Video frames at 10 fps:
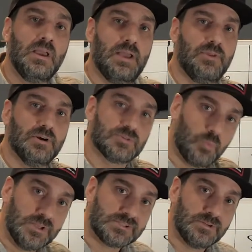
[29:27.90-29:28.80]
and there is
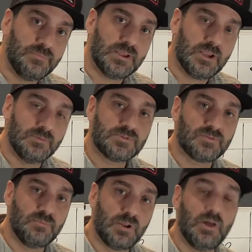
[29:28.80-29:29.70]
wisdom that comes
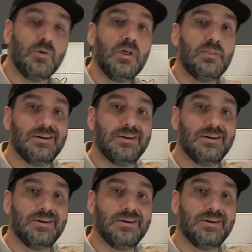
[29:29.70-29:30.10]
from below.